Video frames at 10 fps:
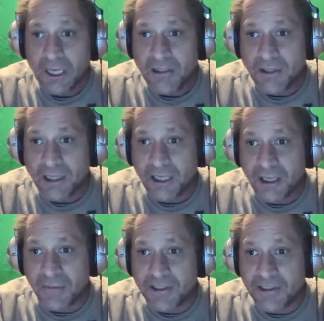I try to
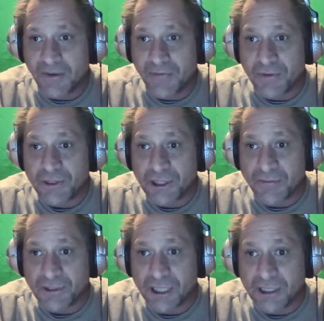talk myself through
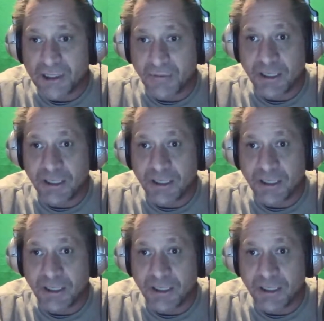stuff, changing